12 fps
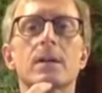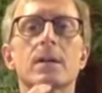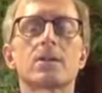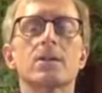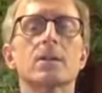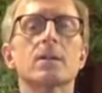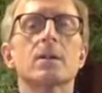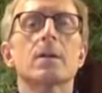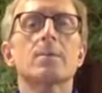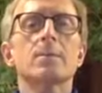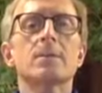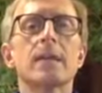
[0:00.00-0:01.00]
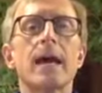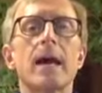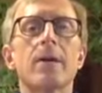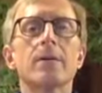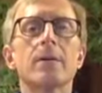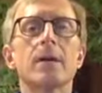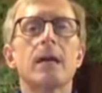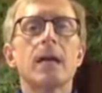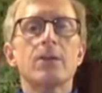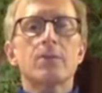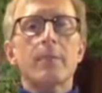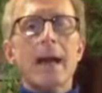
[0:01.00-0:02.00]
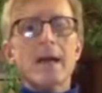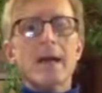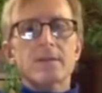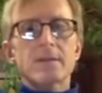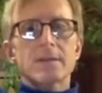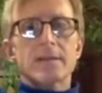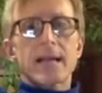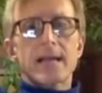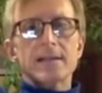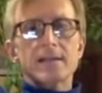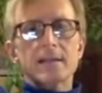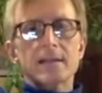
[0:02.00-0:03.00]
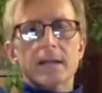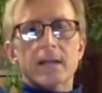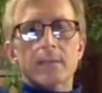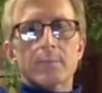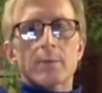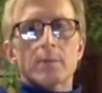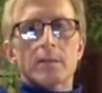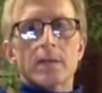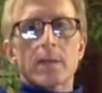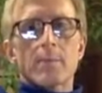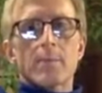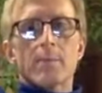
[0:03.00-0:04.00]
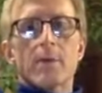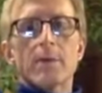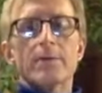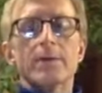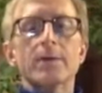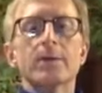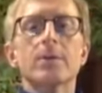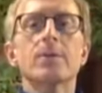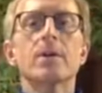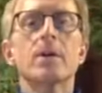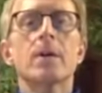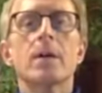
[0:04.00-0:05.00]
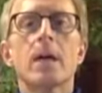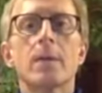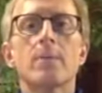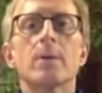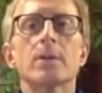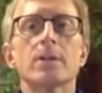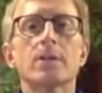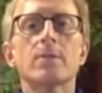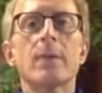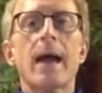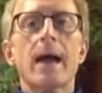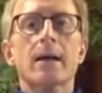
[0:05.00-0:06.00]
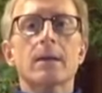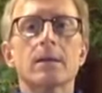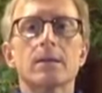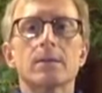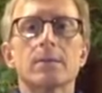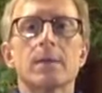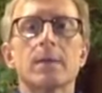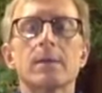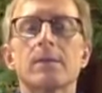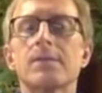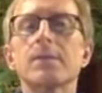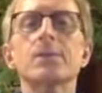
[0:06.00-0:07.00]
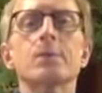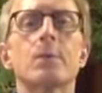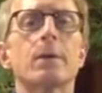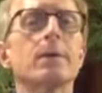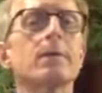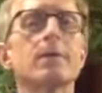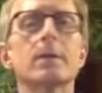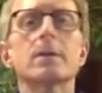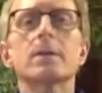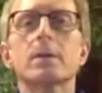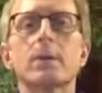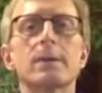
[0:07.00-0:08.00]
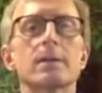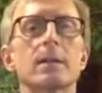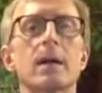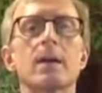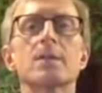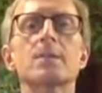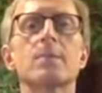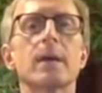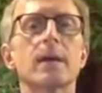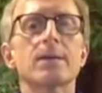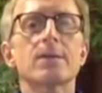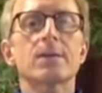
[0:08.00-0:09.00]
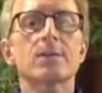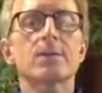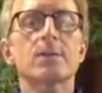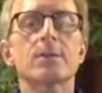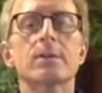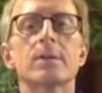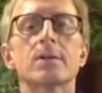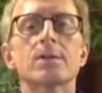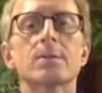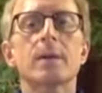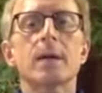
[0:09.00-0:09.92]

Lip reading: chin comes down. And you imagine this head sling pulling up above you and pulling you back a little bit. It feels wonderful. It creates a lot of space in the cervical spine.